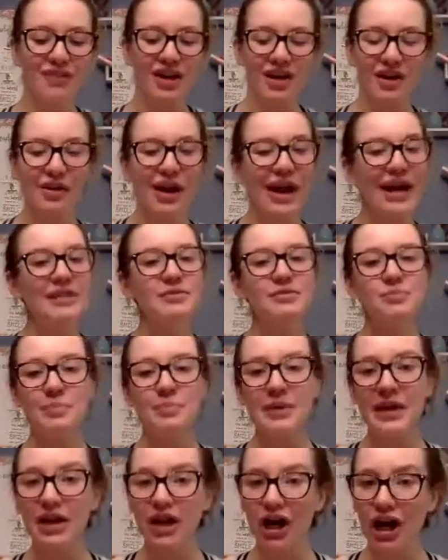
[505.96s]
Okay.
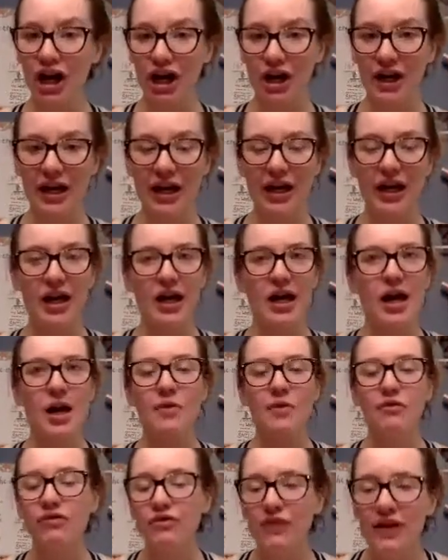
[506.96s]
Be in a hurry.
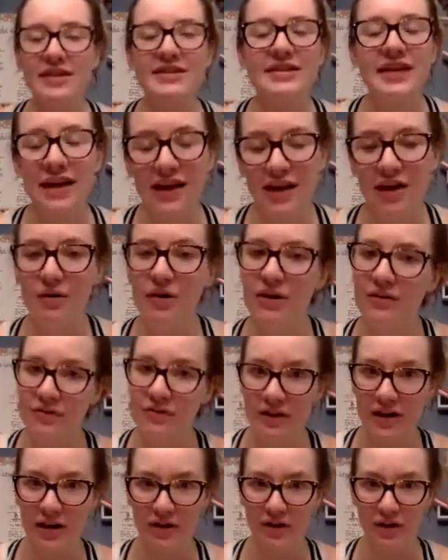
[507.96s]
Phrase that however
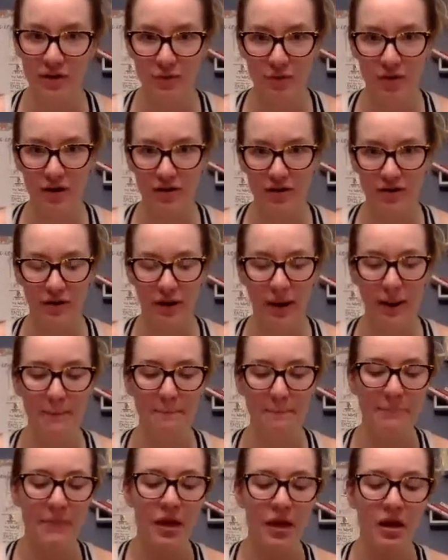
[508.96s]
the hell you want. Okay.
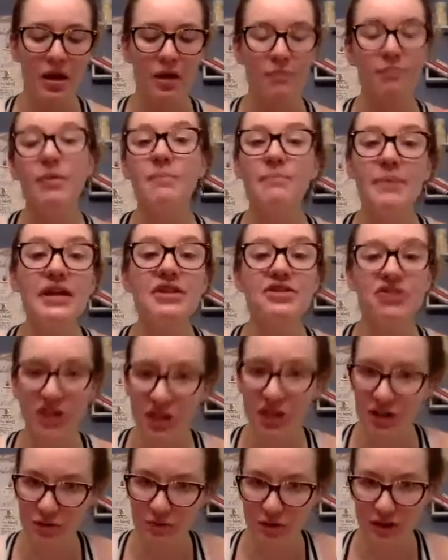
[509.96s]
But be
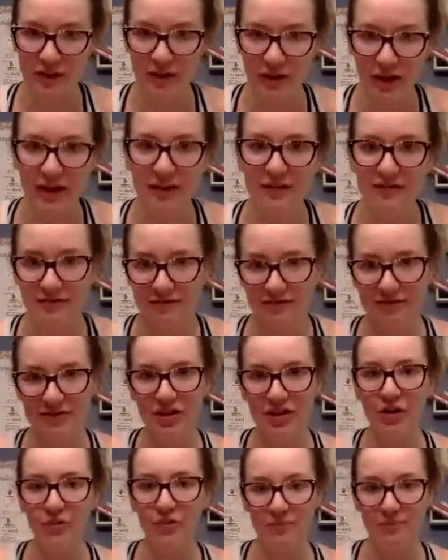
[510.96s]
genuine. Like,
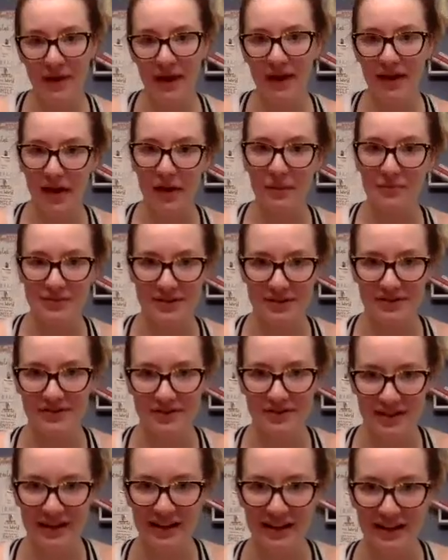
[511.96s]
don't make up
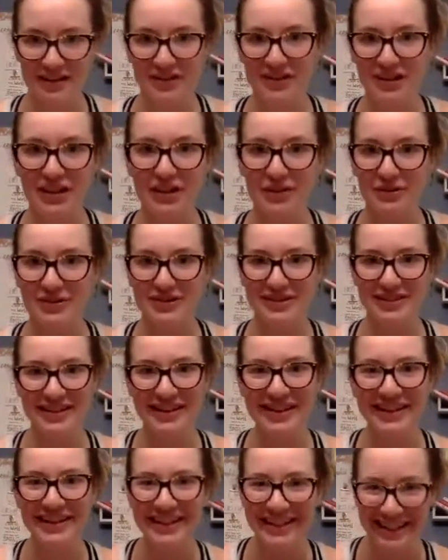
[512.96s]
an excuse.
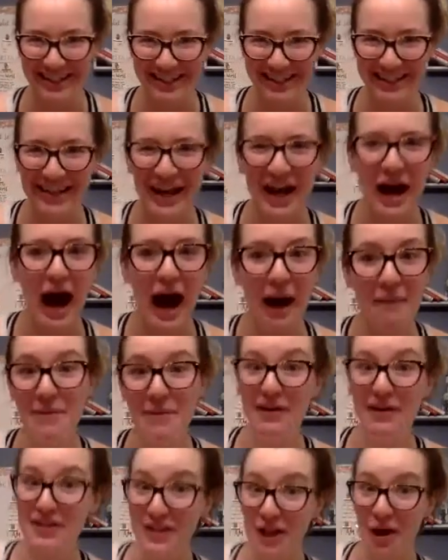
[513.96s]
I'm
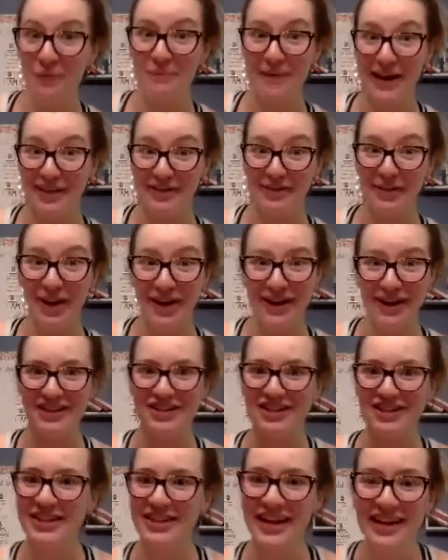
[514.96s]
about to go make lunch.
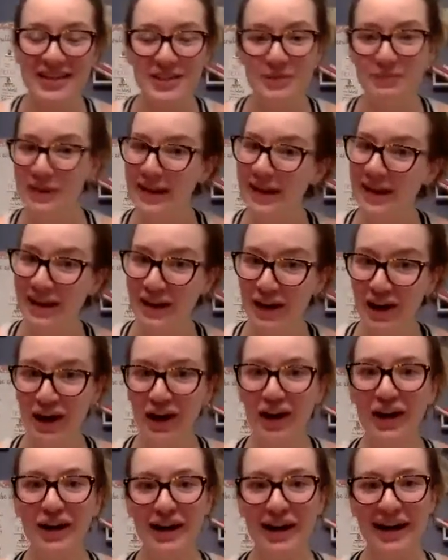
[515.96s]
That's being in a
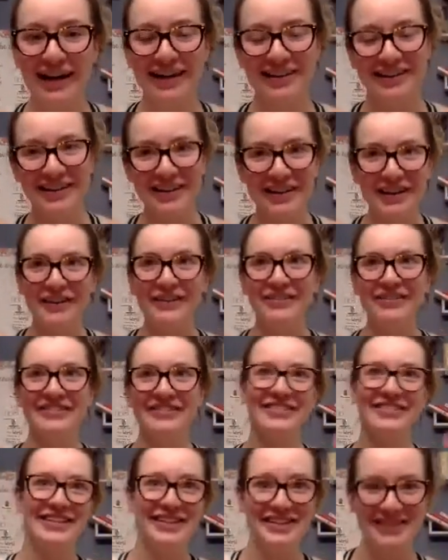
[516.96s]
hurry. You know,
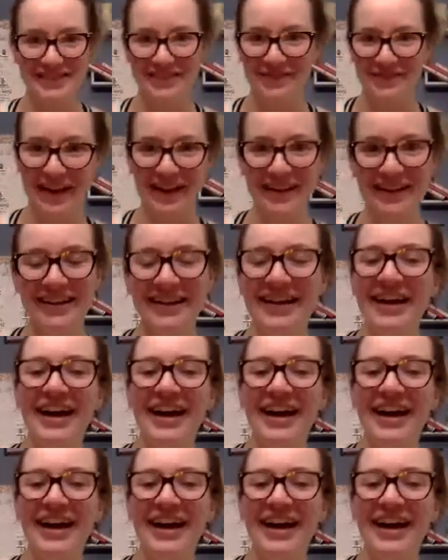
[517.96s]
it's fine.